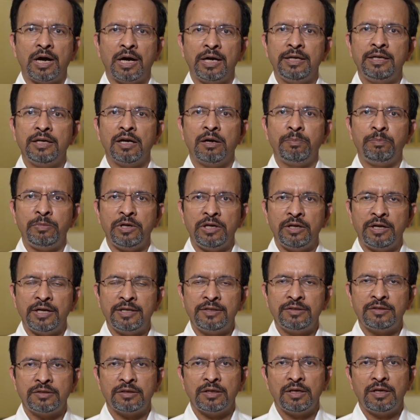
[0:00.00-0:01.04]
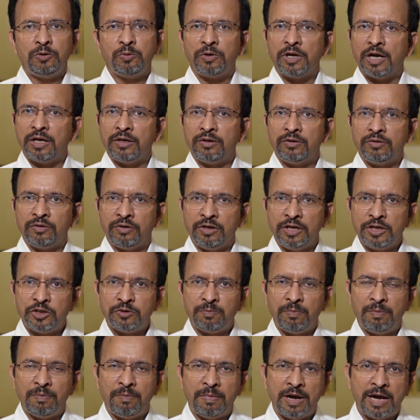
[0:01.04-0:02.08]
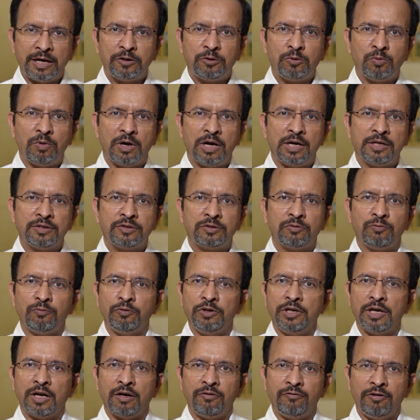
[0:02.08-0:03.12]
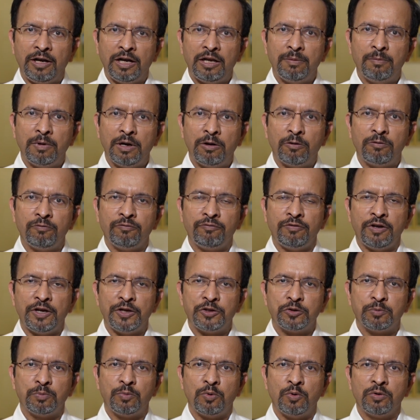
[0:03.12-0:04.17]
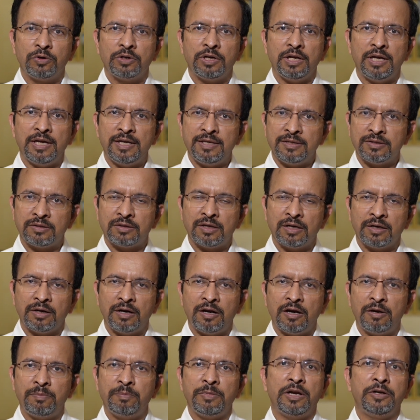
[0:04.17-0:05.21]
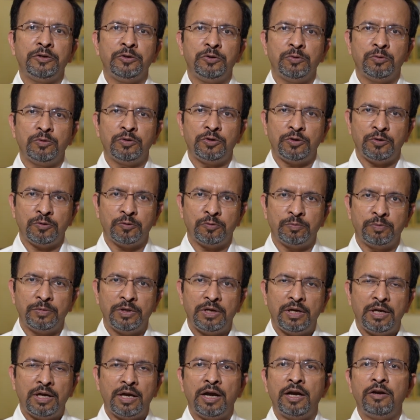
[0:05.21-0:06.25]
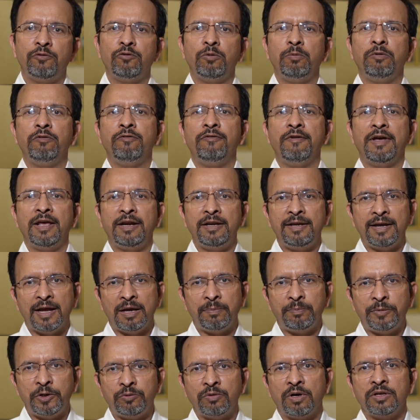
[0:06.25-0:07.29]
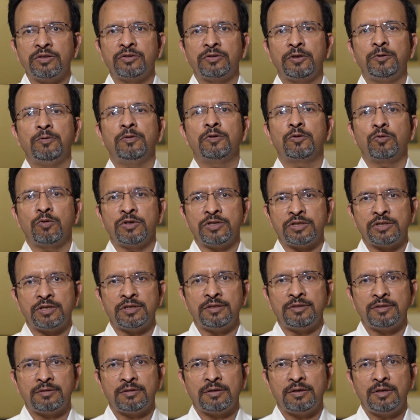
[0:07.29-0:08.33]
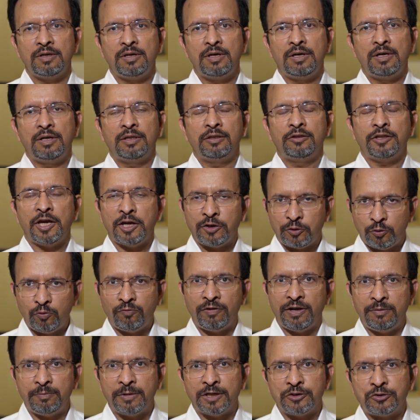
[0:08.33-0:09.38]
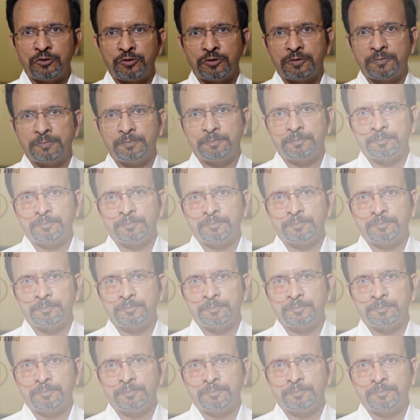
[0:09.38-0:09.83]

eye appearance, you can reach back to us. We are available on Facebook, Instagram and YouTube, and we'll be very happy to answer your questions. Thank you very much.